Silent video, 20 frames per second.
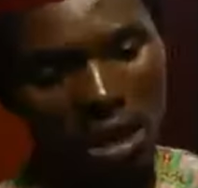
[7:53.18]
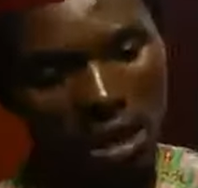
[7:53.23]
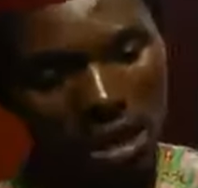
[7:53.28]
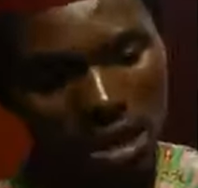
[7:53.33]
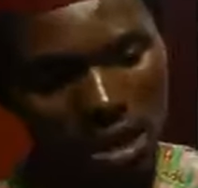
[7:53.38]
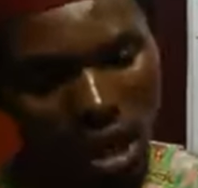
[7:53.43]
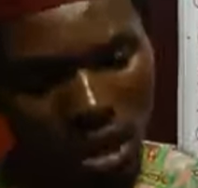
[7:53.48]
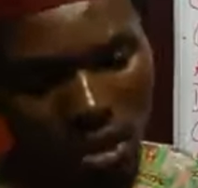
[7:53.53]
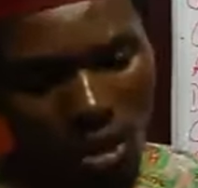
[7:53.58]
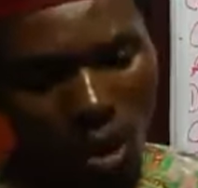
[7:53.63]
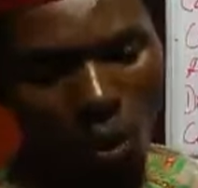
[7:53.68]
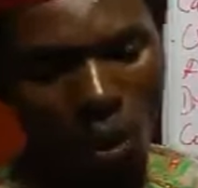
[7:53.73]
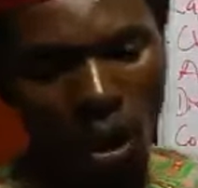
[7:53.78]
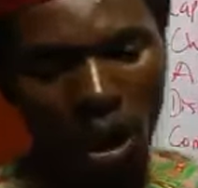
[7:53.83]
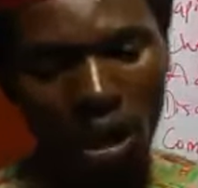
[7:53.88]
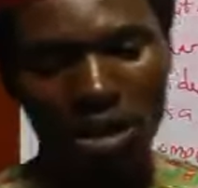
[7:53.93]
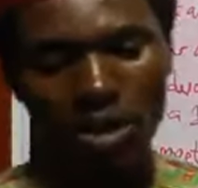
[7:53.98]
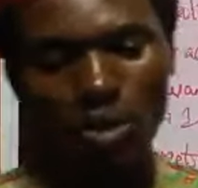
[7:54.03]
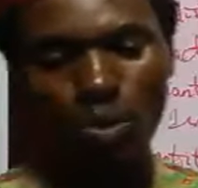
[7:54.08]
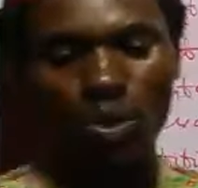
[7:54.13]
It also
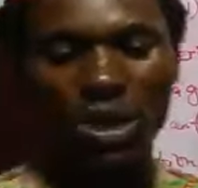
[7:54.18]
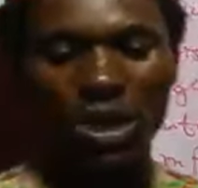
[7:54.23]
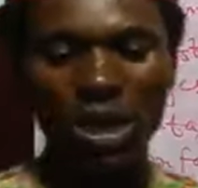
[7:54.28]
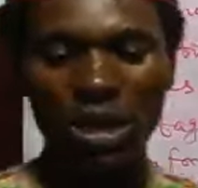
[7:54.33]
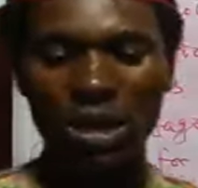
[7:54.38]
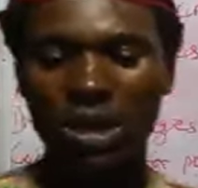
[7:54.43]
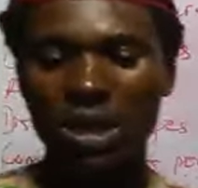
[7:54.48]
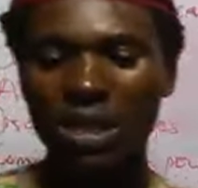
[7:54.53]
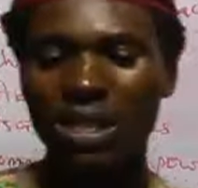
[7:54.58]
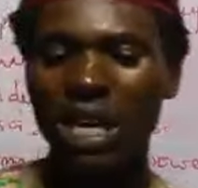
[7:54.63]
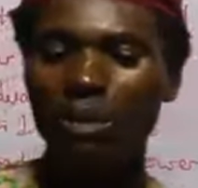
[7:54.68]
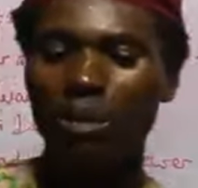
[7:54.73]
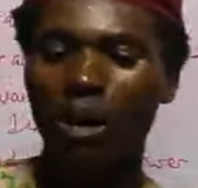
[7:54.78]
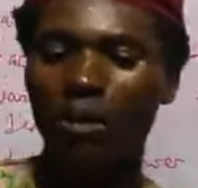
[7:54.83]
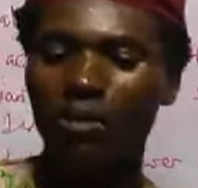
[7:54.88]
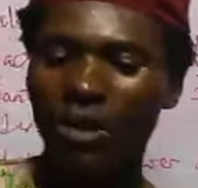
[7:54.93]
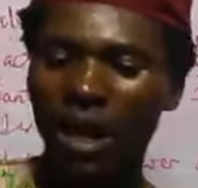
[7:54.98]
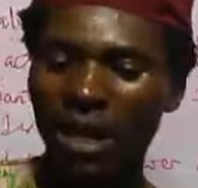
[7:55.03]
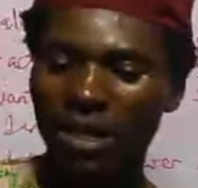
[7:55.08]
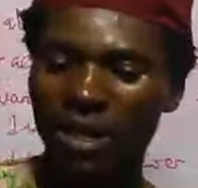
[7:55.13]
works with the system
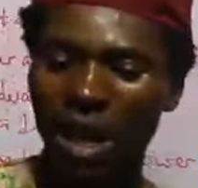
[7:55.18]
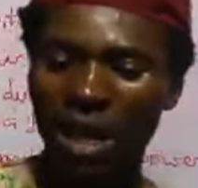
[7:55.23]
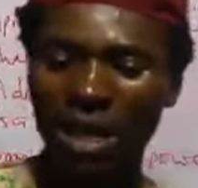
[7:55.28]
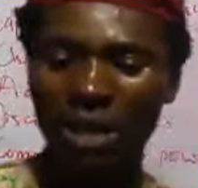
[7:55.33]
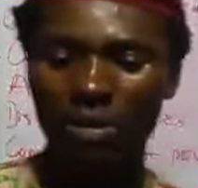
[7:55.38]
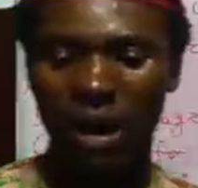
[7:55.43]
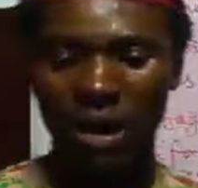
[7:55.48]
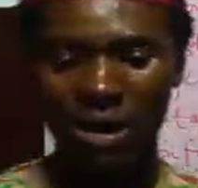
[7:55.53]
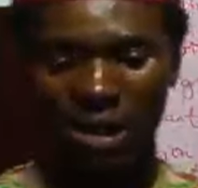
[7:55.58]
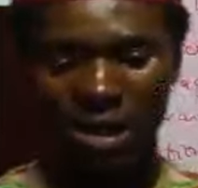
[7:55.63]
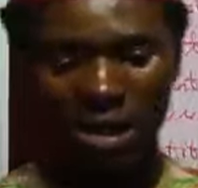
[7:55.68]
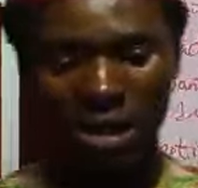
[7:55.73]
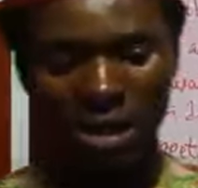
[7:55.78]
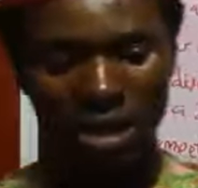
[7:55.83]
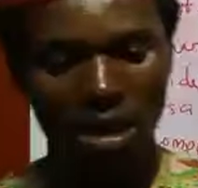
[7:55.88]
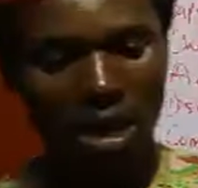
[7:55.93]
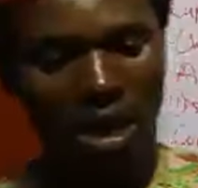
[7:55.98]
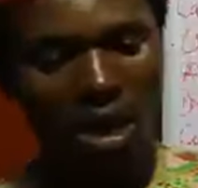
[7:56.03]
of natural liberty,